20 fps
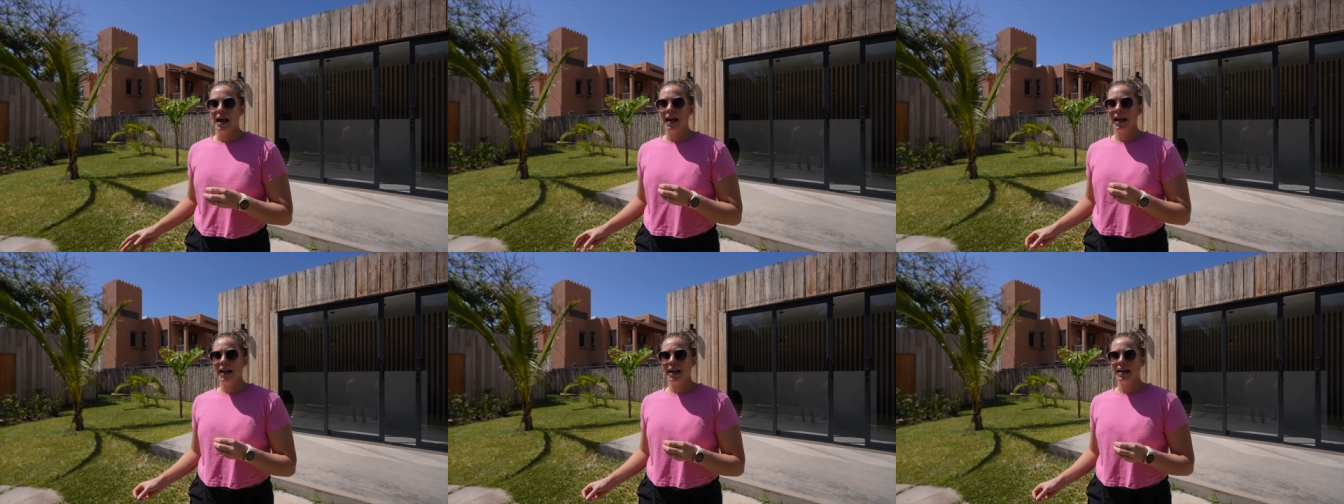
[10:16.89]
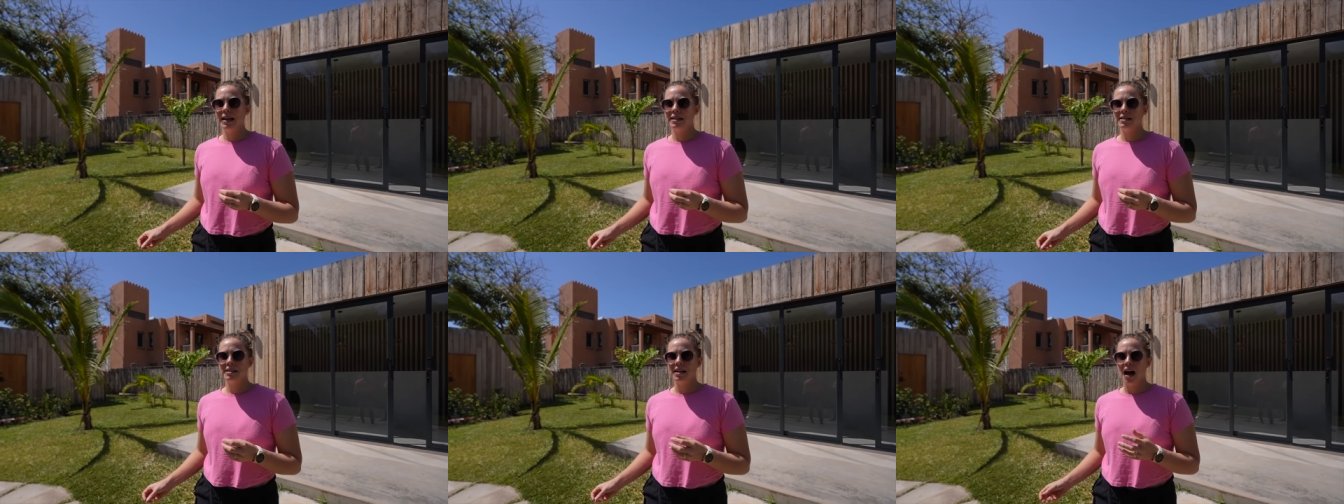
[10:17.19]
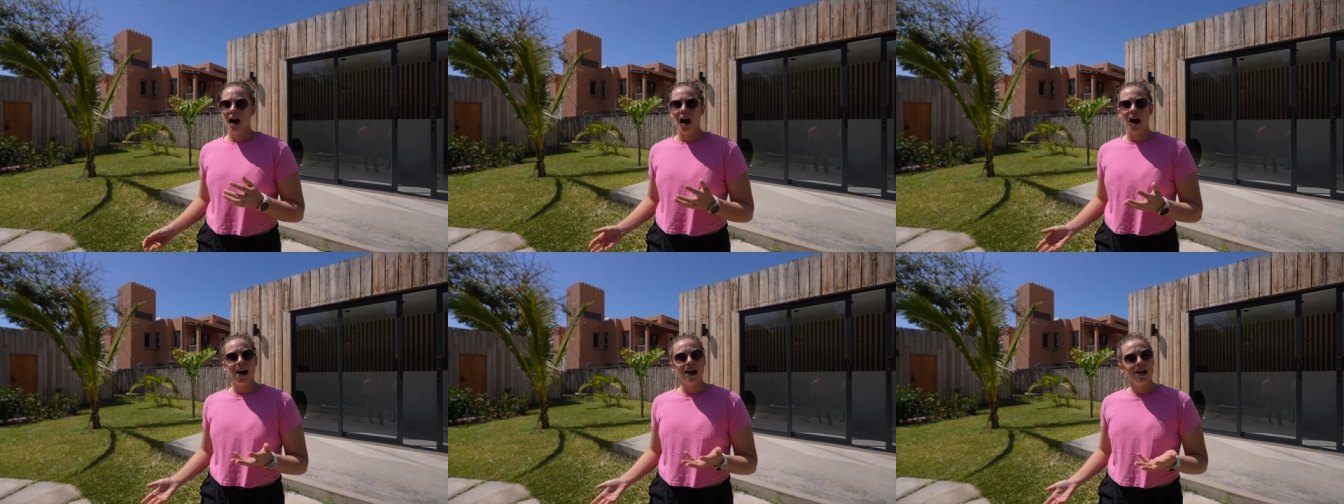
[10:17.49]
And
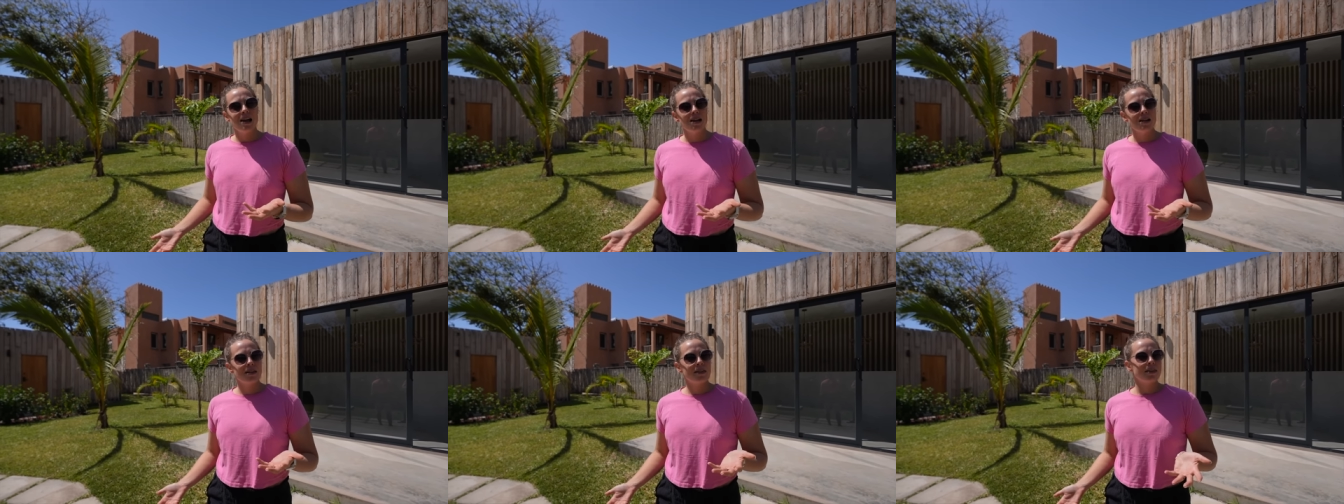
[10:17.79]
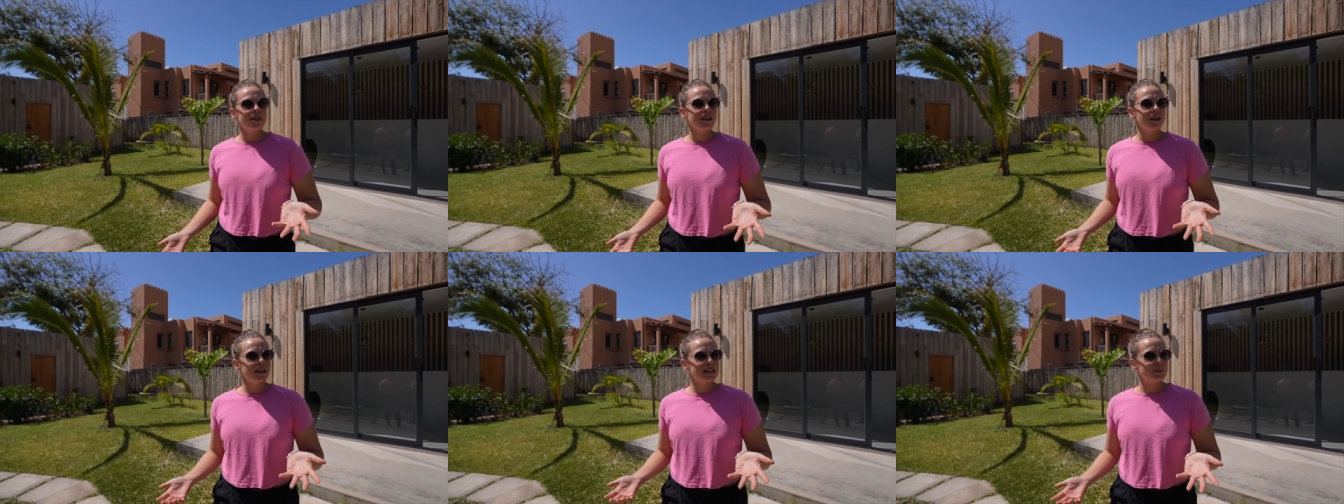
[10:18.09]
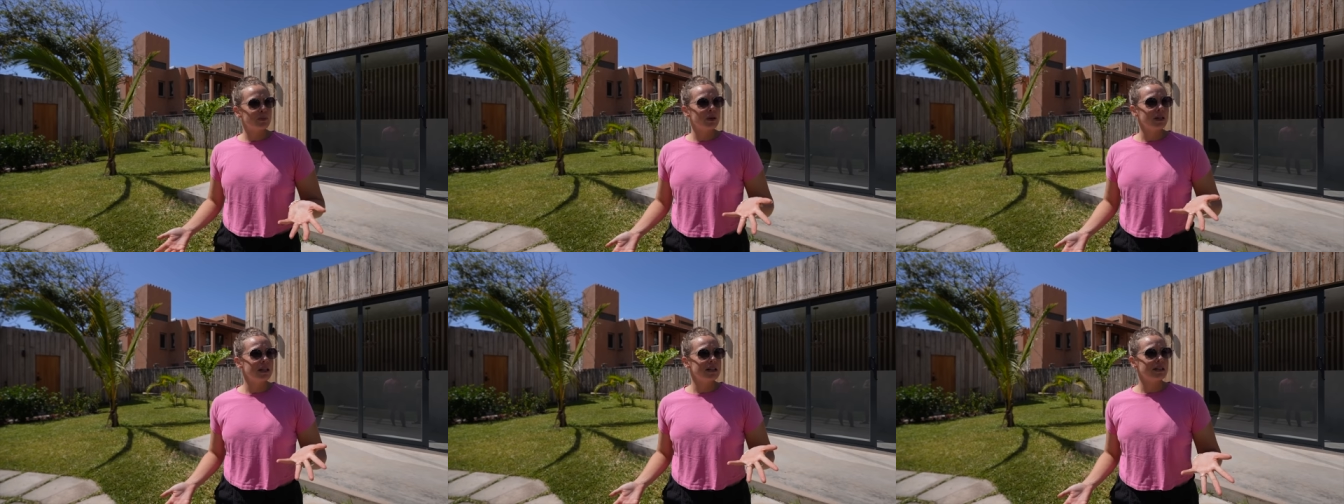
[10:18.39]
I think
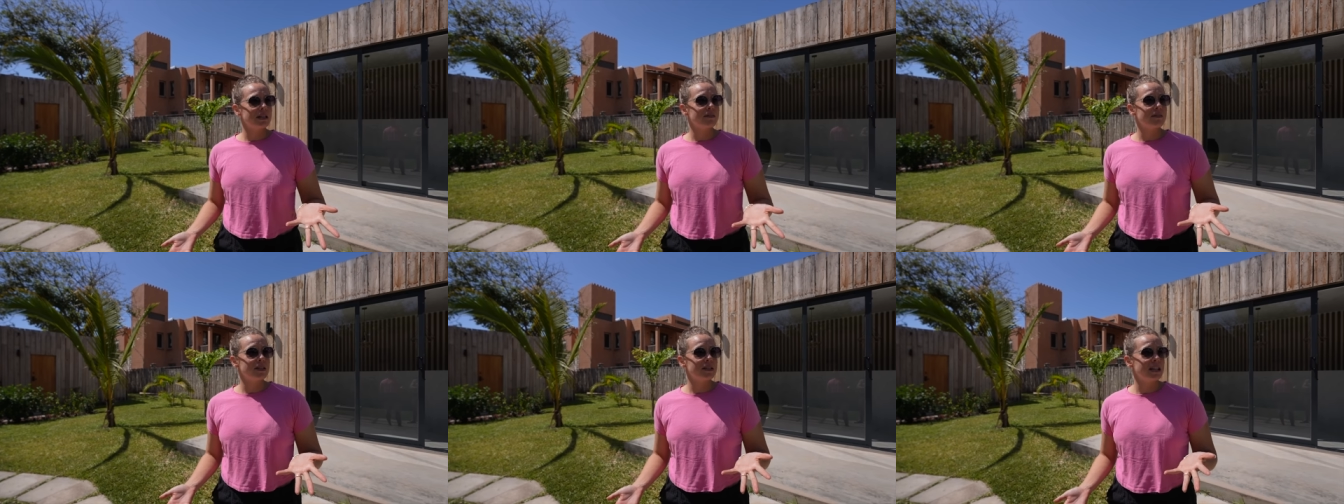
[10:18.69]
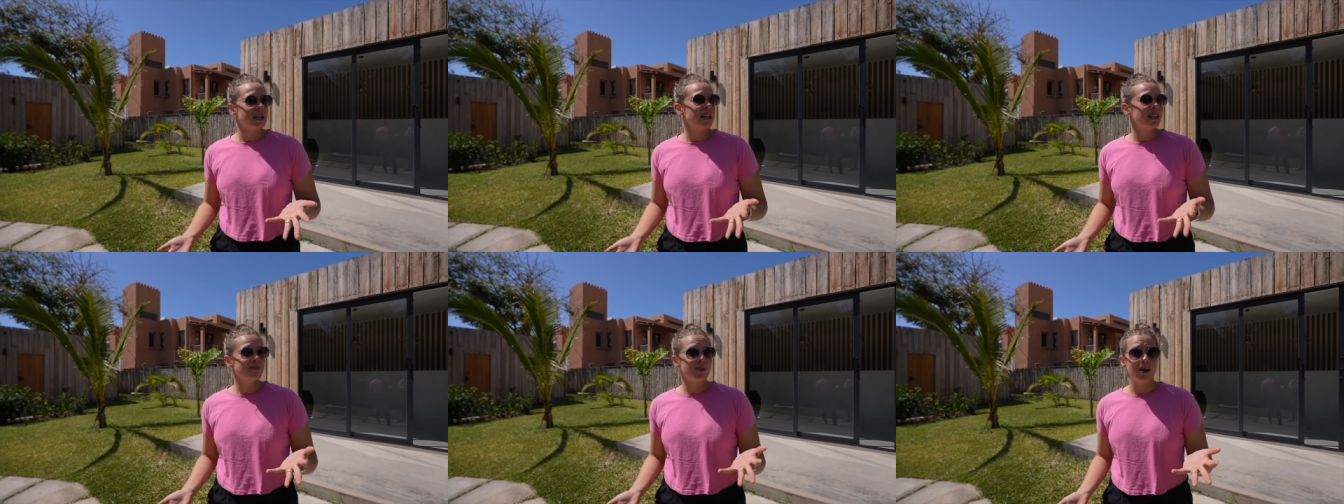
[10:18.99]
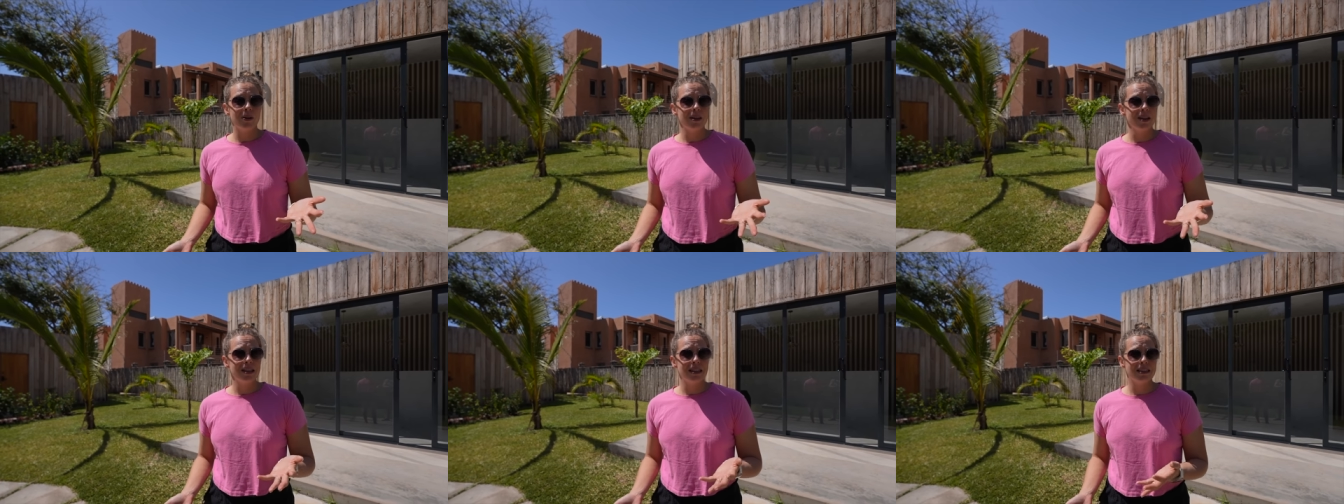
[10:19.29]
it's pretty safe to say it's
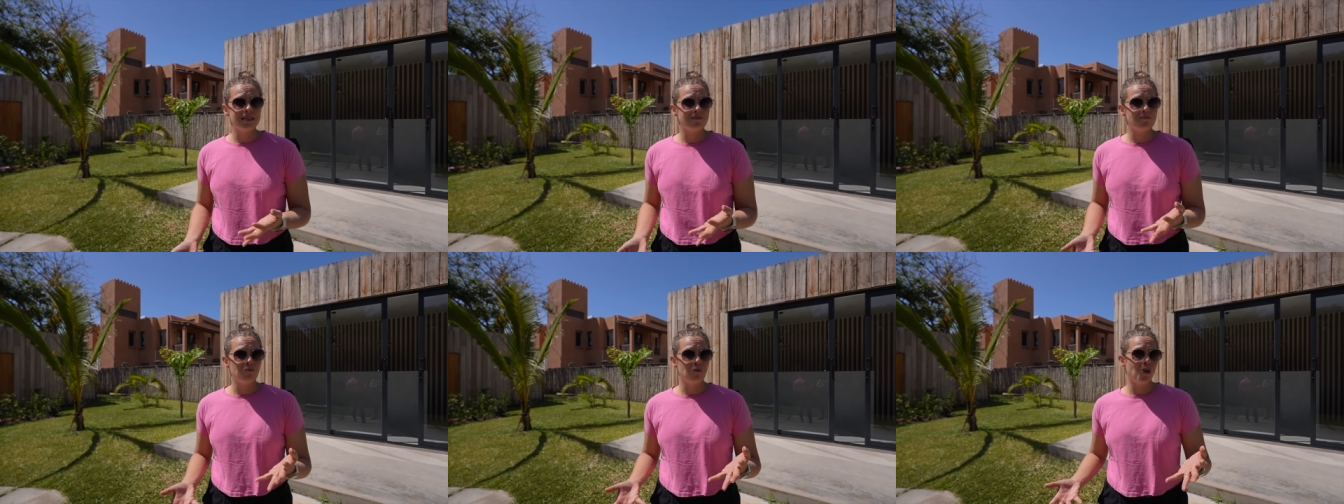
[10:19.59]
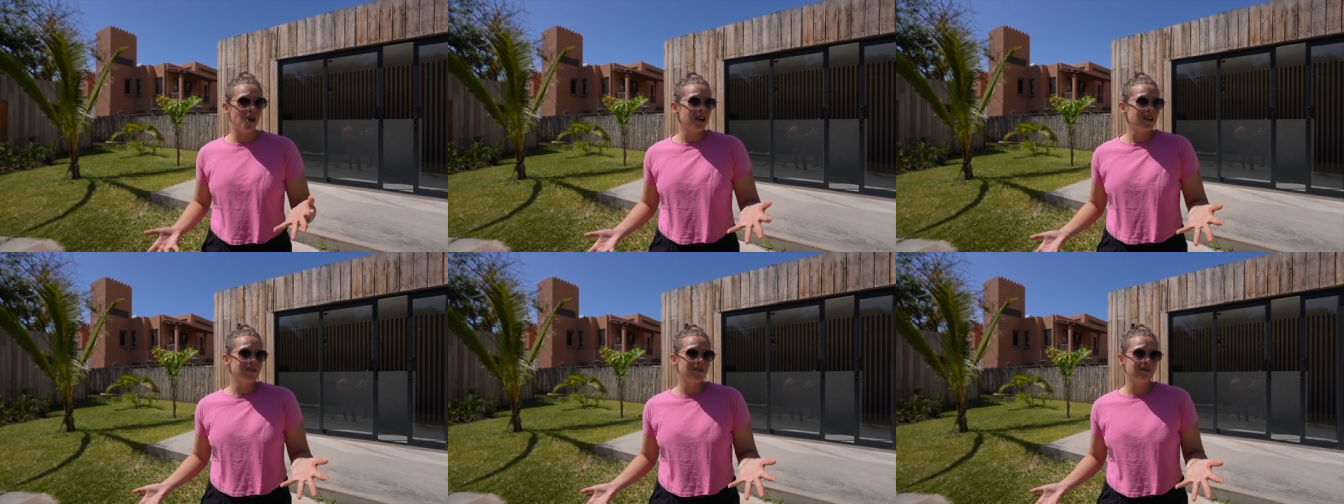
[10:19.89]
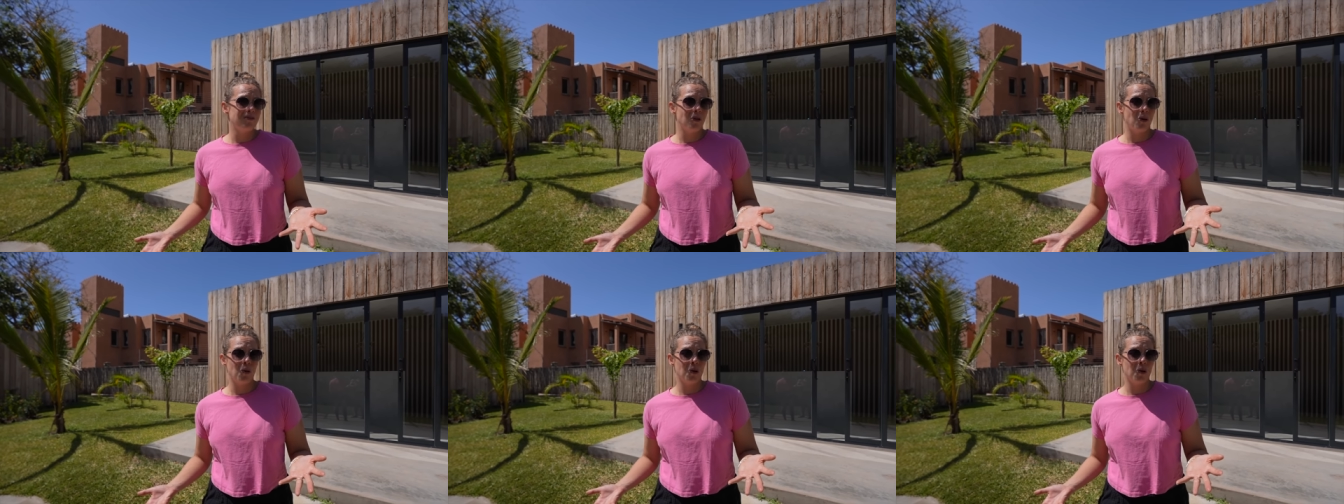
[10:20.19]
probably one of,